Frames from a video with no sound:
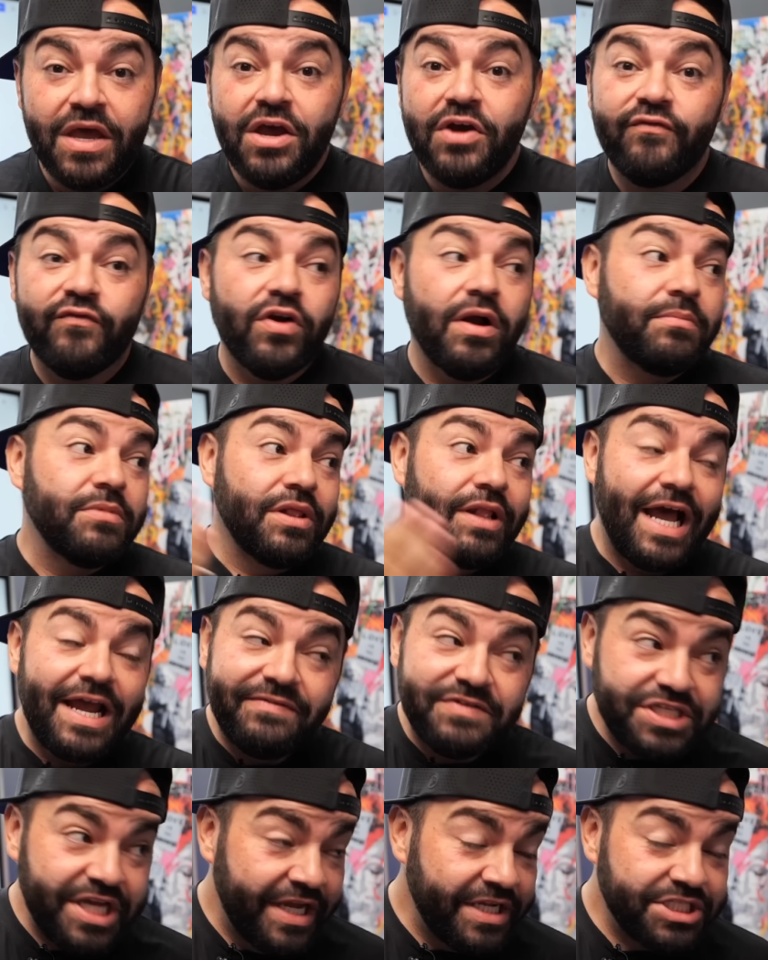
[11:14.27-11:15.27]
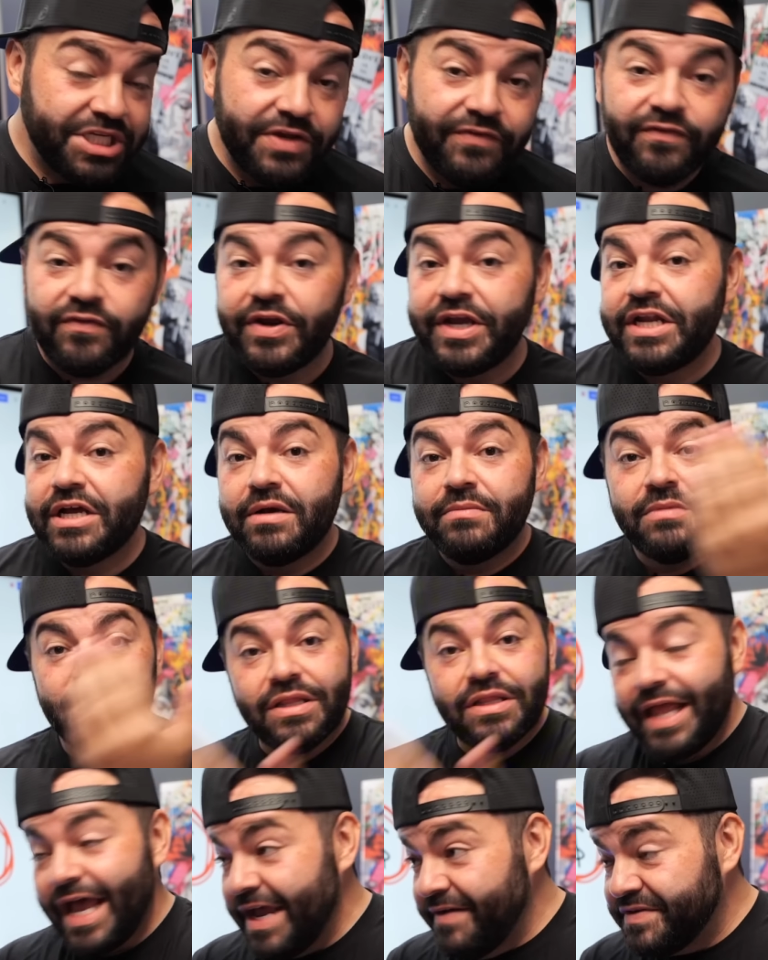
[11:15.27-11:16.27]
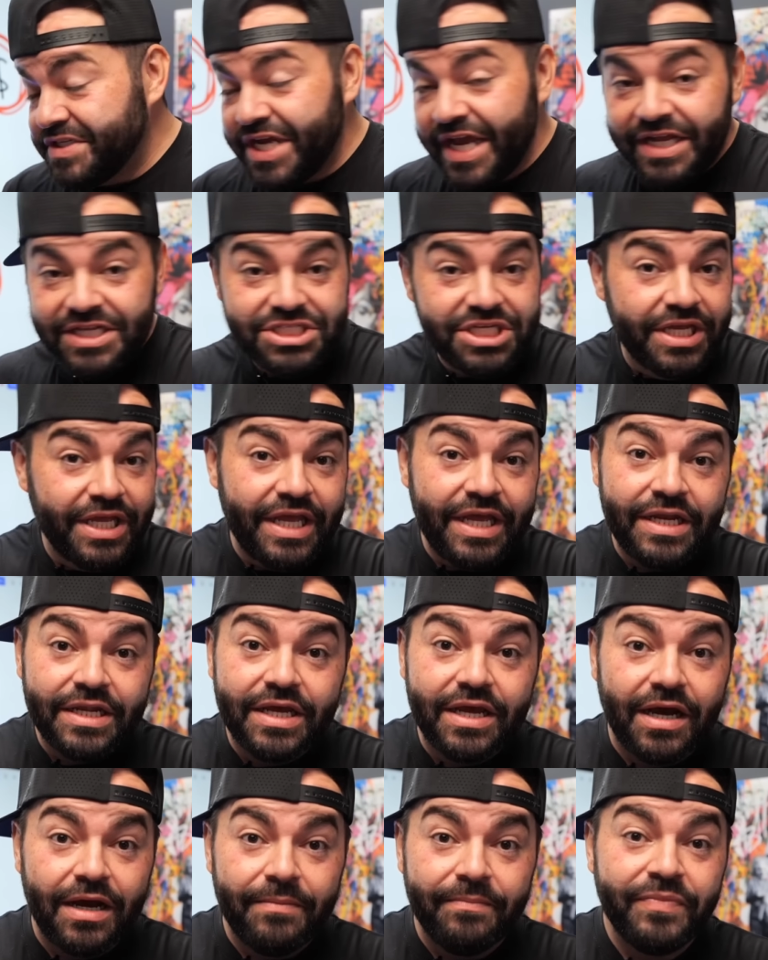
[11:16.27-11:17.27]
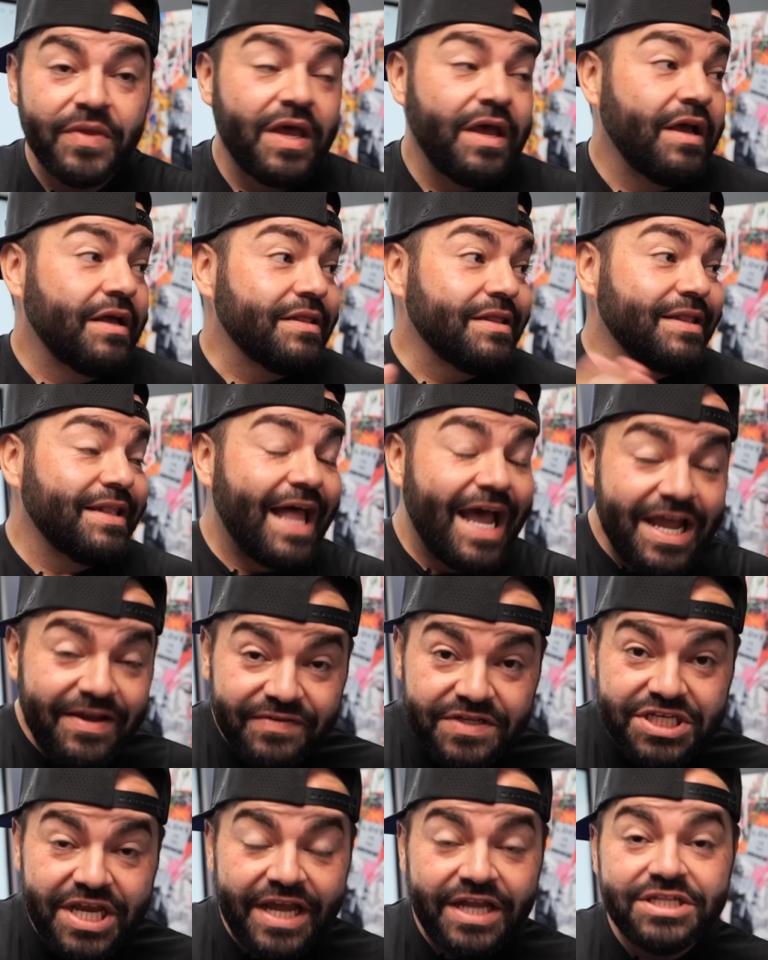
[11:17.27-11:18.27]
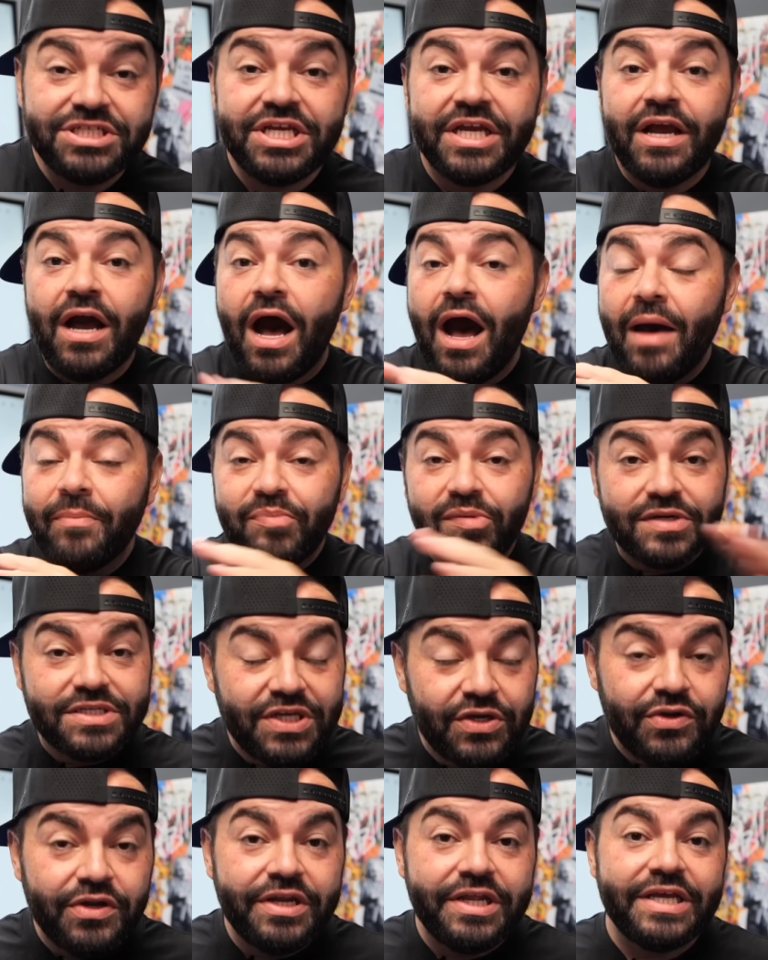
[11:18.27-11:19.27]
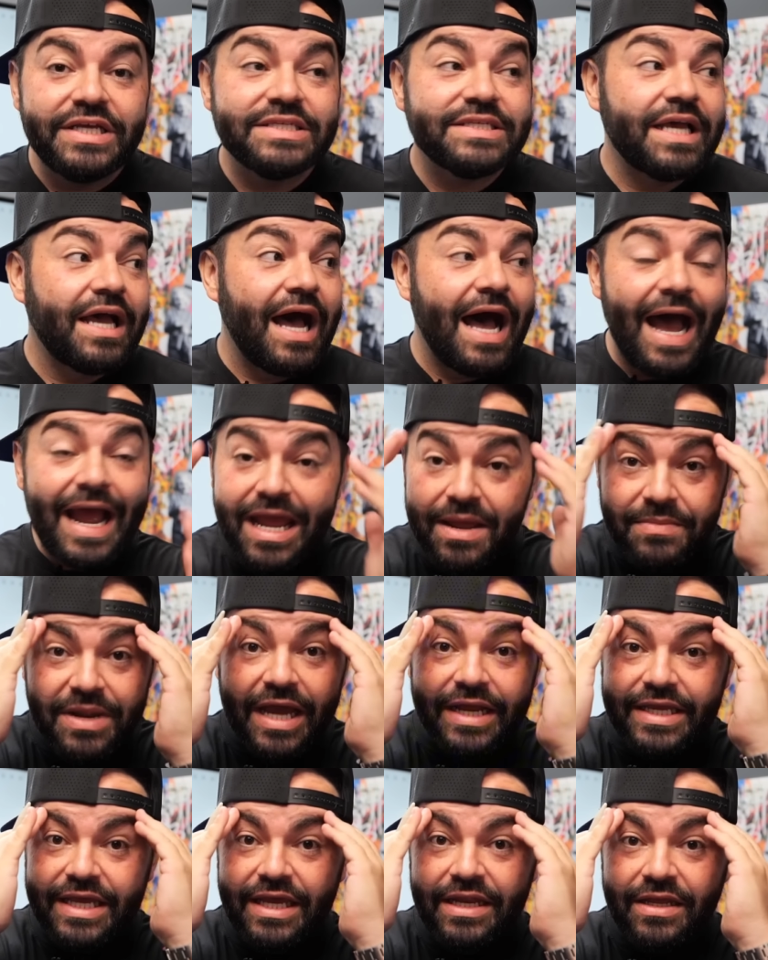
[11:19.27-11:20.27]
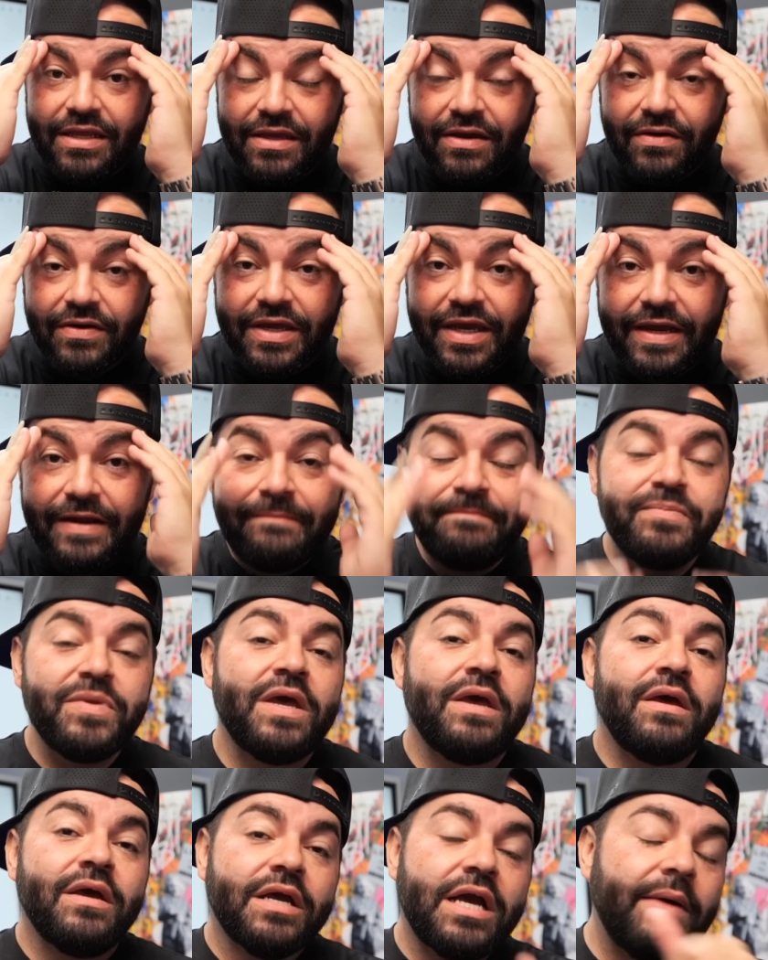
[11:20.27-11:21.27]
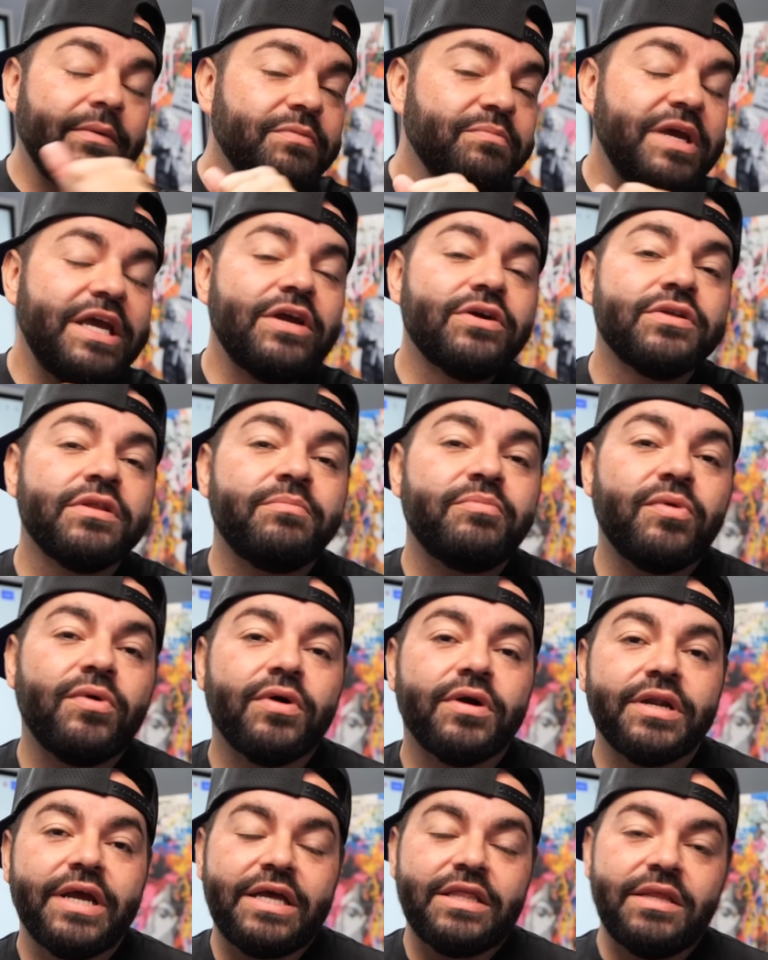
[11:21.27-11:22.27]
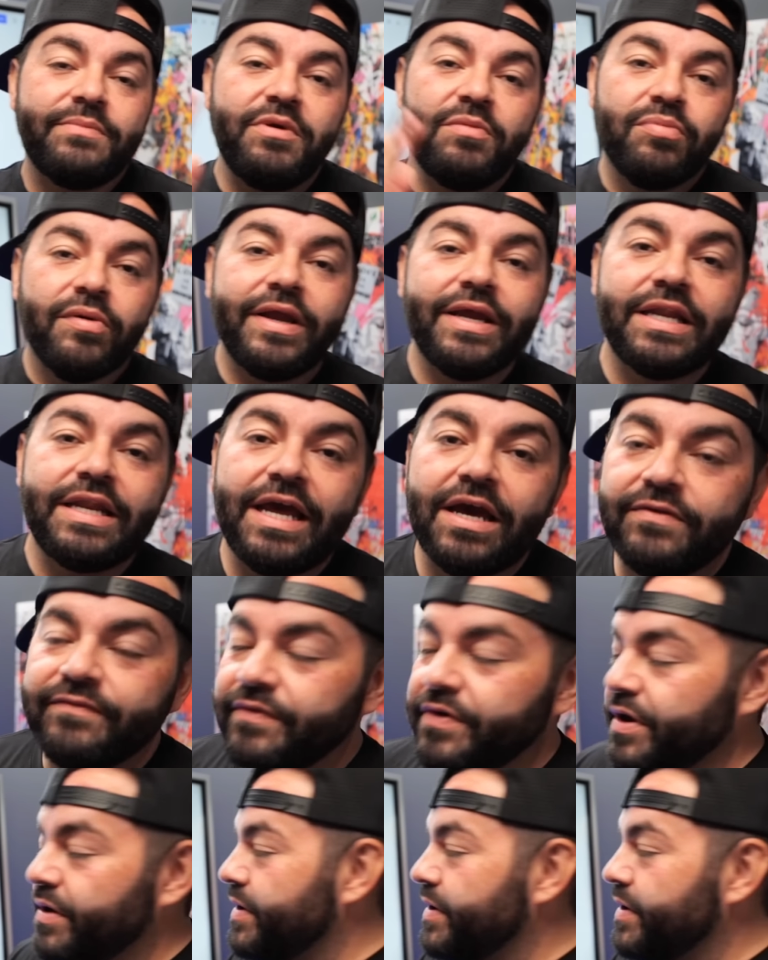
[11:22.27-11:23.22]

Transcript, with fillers: from life-changing freedom, life-changing income, life-changing opportunities, I am not kidding, okay? Come with me here to the board and let me break it down for you, all